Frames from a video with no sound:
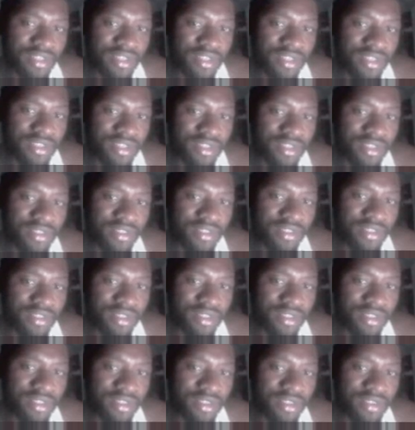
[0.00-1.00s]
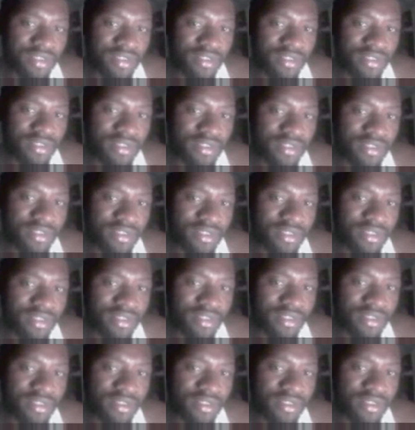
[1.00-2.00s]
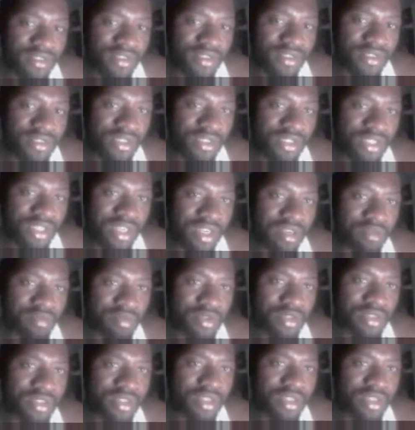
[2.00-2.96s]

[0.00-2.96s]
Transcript: You see what's happening?